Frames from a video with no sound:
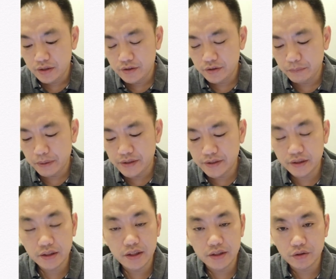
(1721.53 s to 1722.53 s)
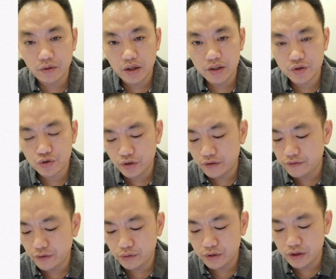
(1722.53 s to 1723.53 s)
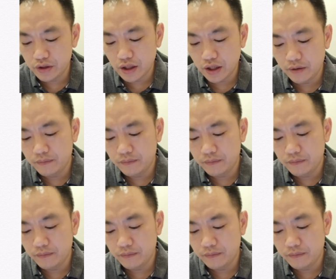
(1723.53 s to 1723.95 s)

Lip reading: So basically, it's quite straightforward.